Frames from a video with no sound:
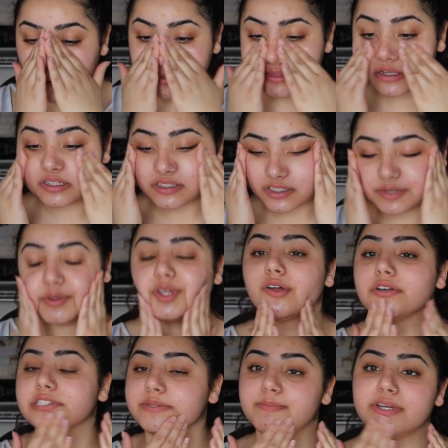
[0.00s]
things to be
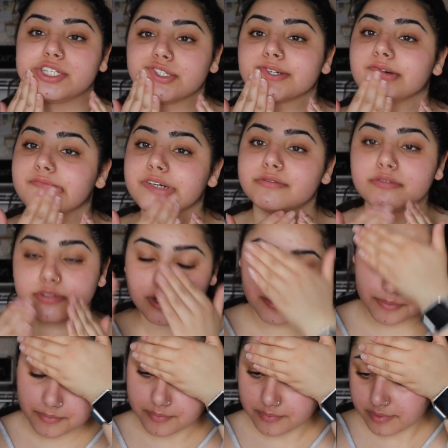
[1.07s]
not symmetrical. So
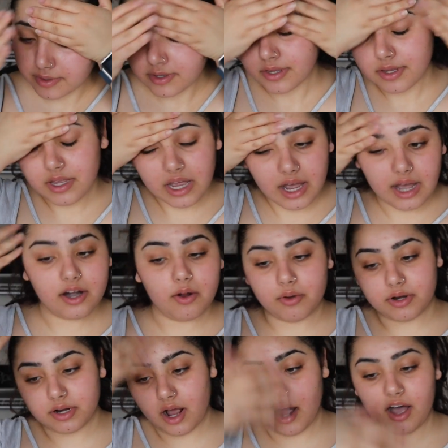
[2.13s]
I don't
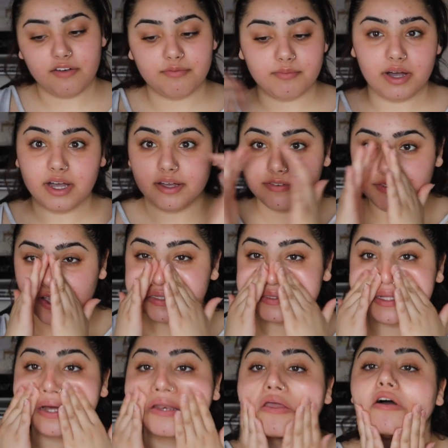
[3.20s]
want half my face
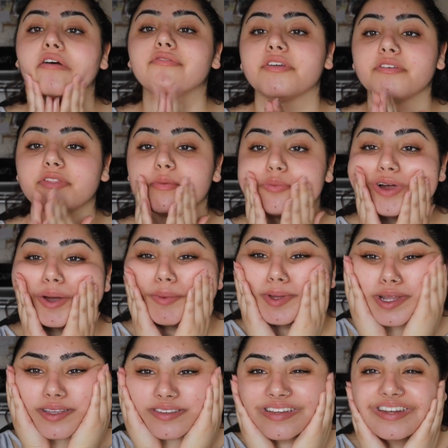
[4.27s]
lighting off if the primer
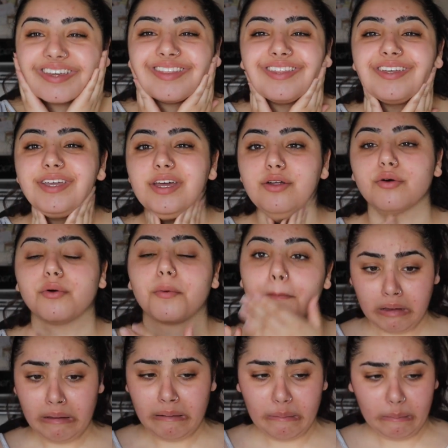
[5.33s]
does anything at all.
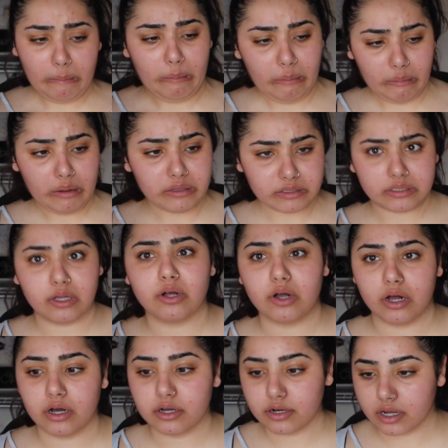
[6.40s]
Oh, it's so
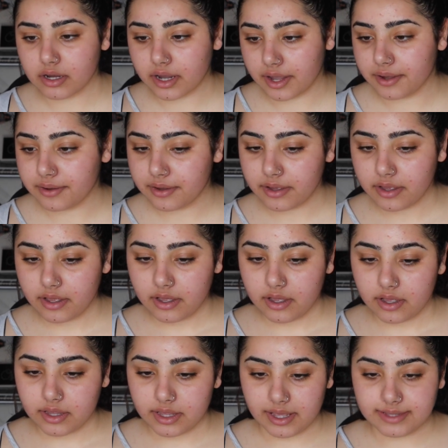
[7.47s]
hot. Okay.
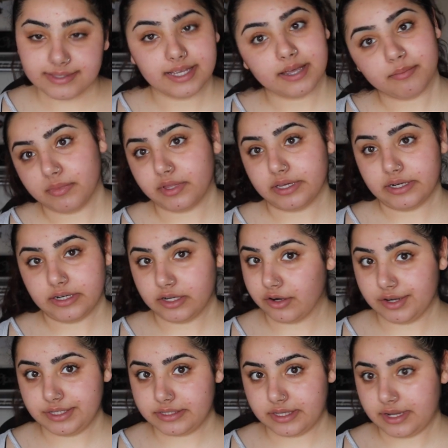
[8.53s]
Yeah, it's like 1,000,000
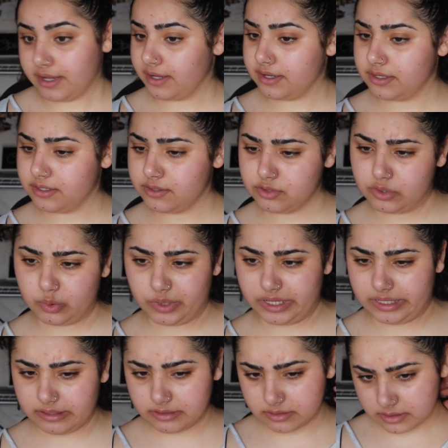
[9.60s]
degrees today. It's
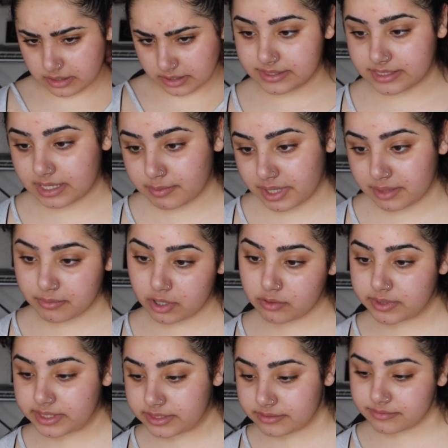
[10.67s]
weird. Summer in
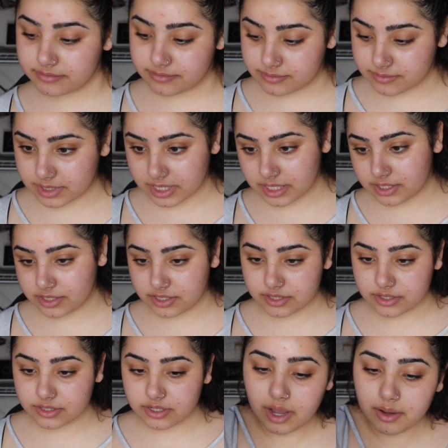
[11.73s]
Melbourne. What can you
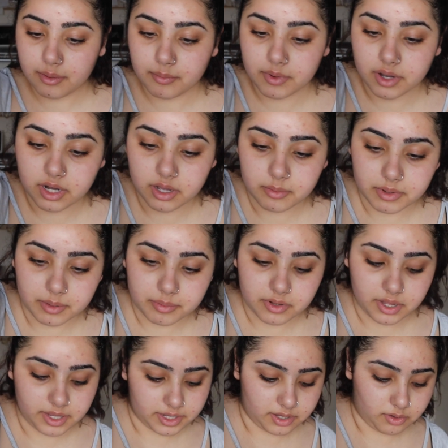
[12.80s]
do? I'm going to be
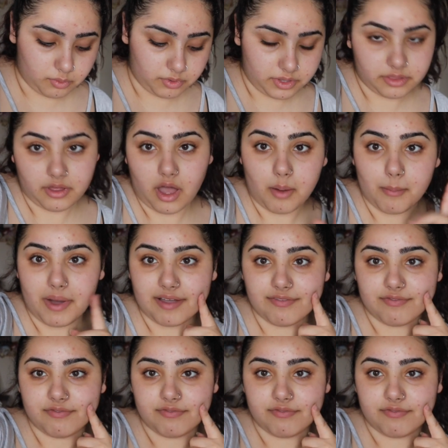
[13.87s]
applying it with my